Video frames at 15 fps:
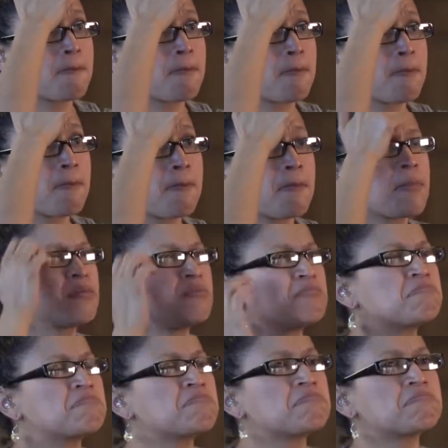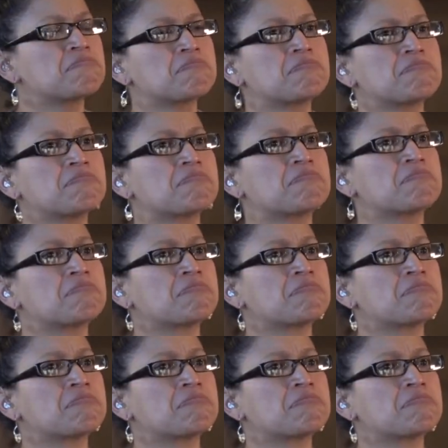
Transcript: the deaf individual.